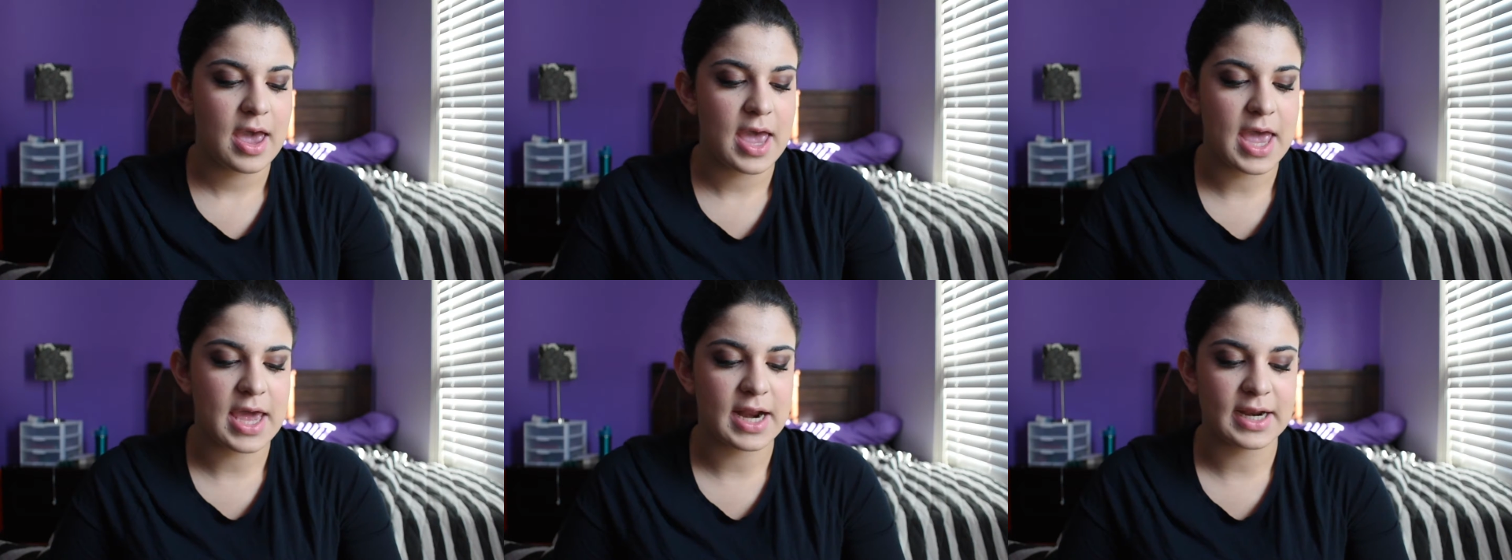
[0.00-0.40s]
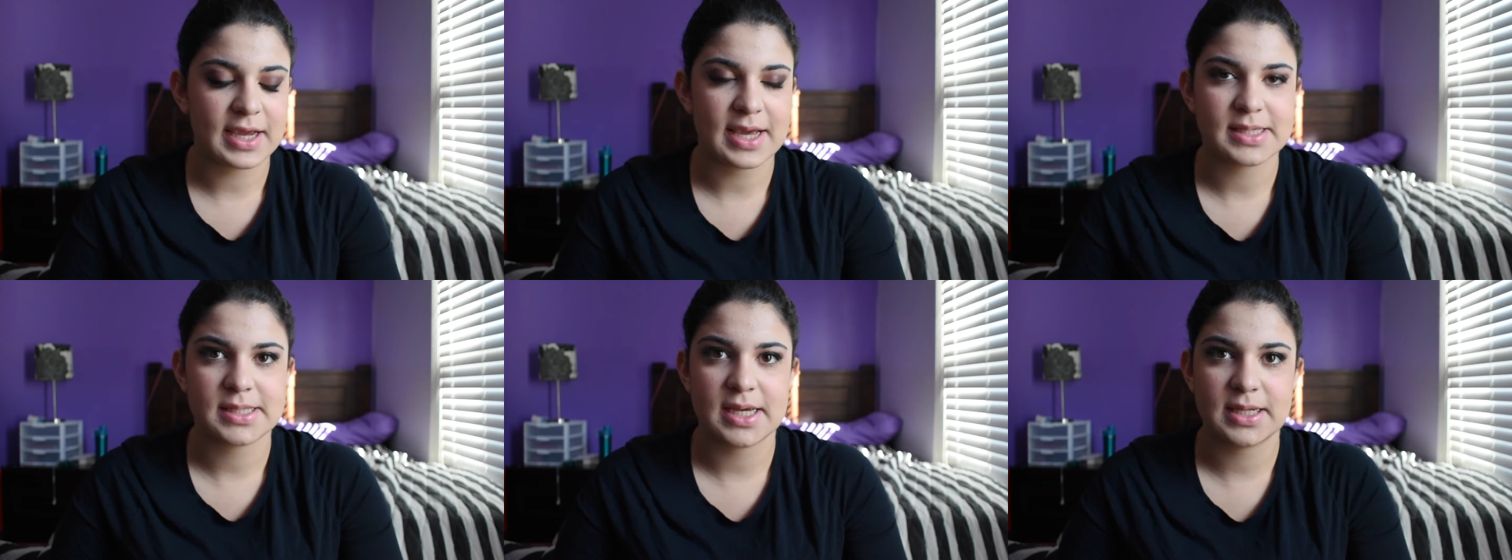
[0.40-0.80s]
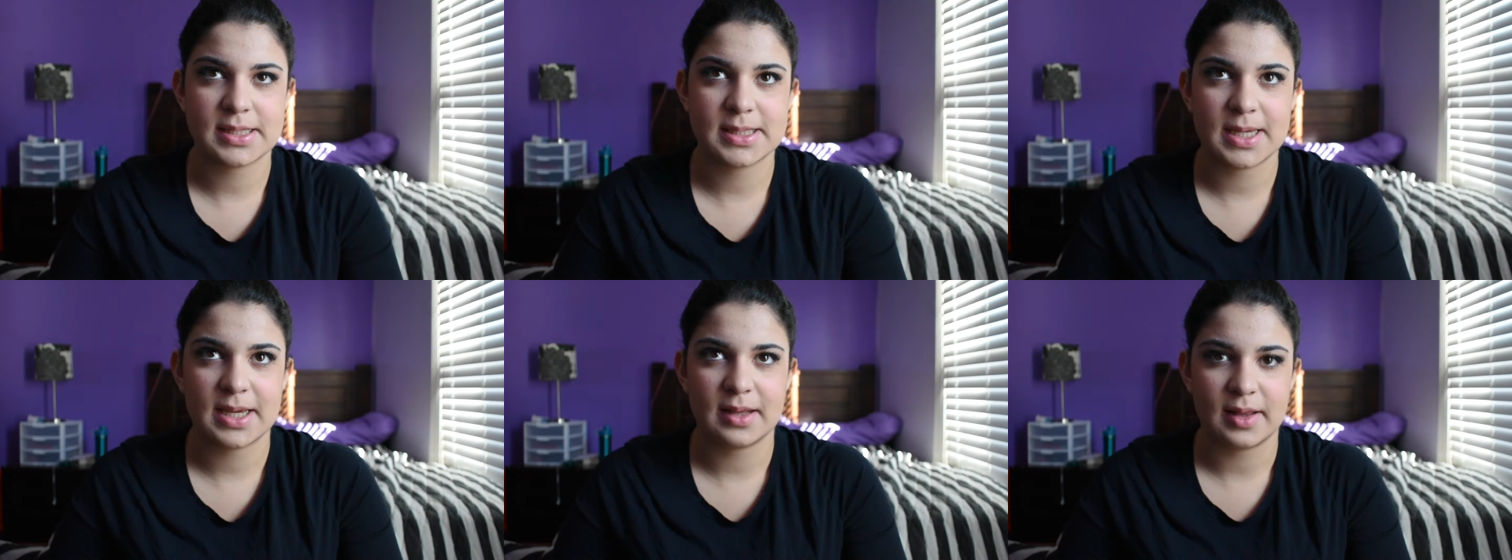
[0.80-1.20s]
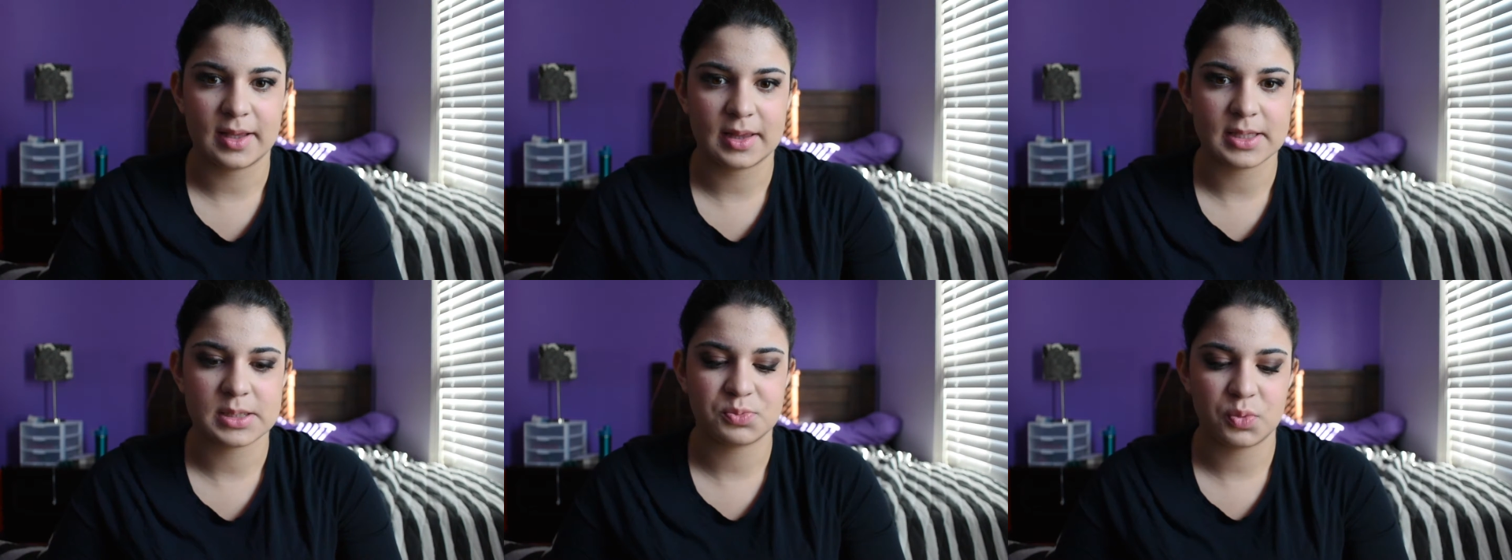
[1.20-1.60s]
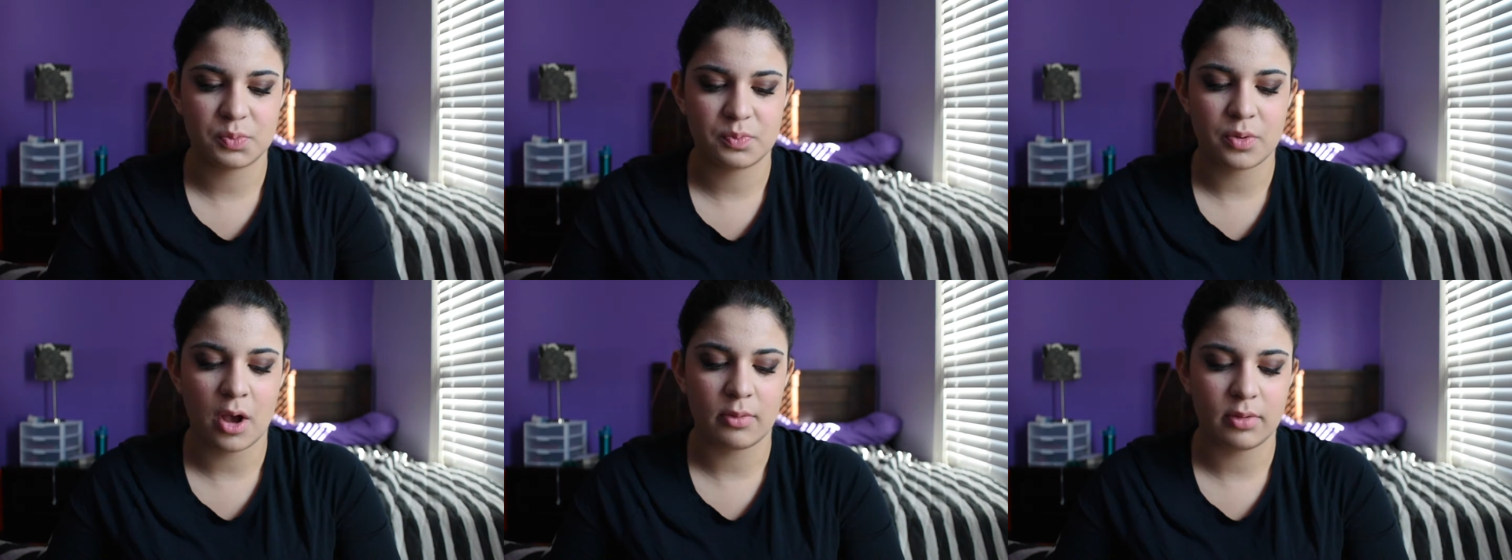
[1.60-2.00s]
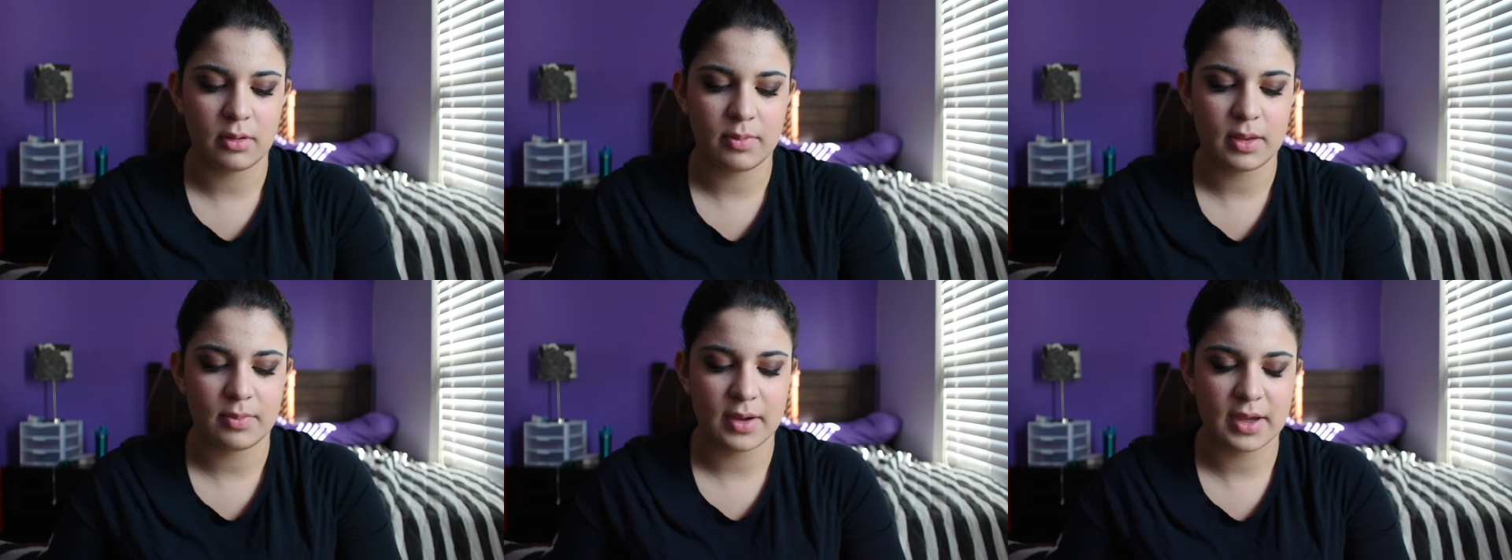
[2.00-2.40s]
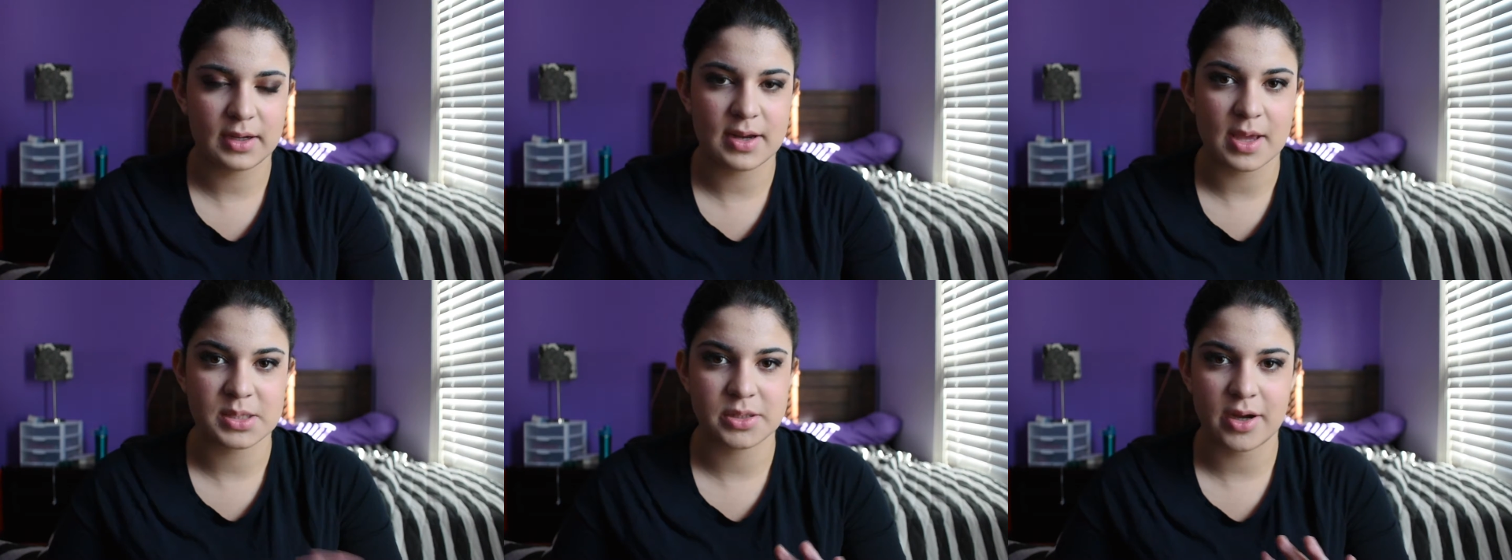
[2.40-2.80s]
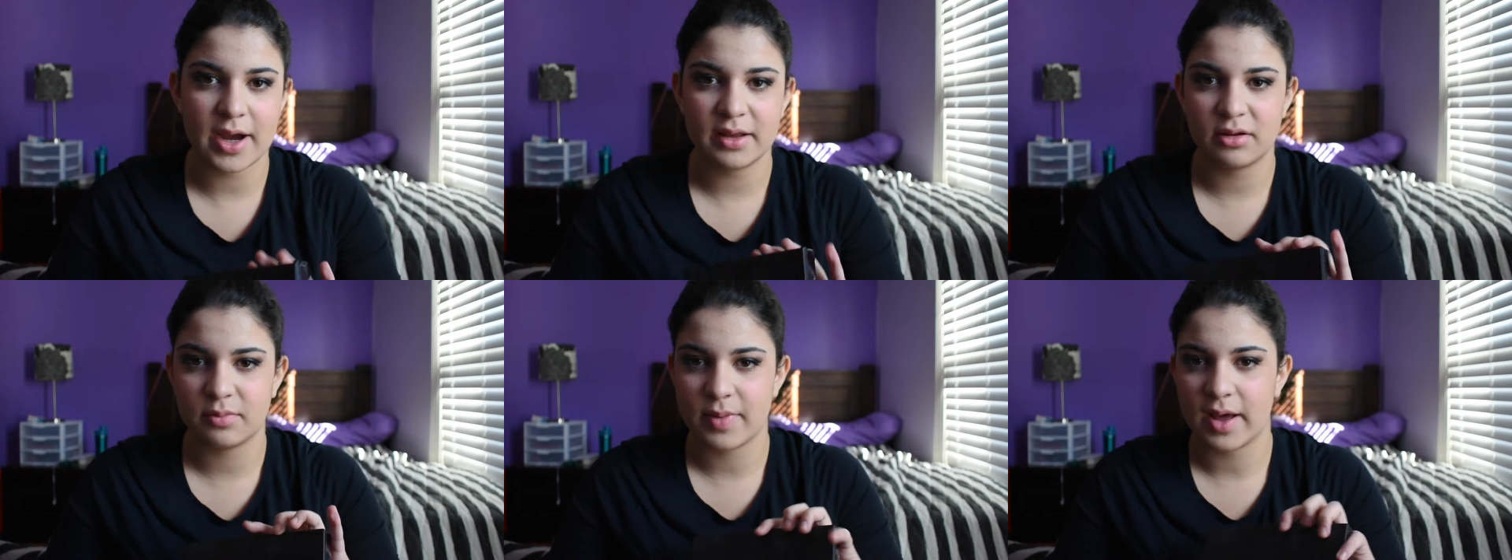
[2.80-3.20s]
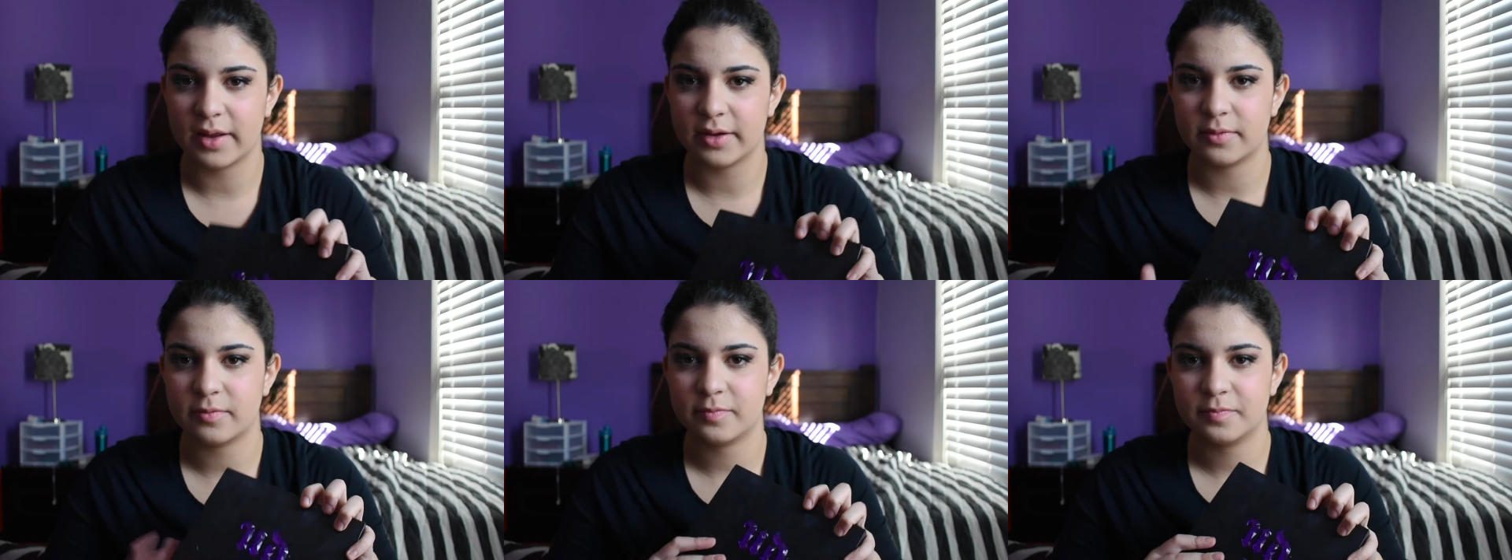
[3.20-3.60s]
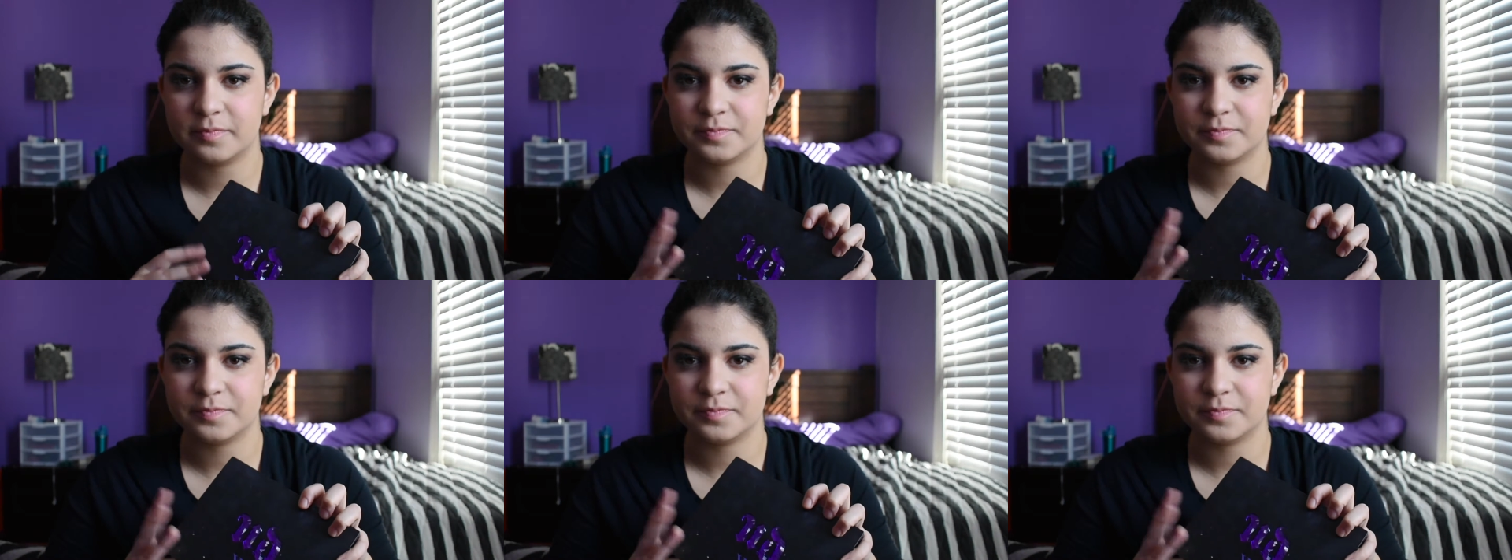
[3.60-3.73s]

And I guess I'd say like this would probably be my Desert Island palette.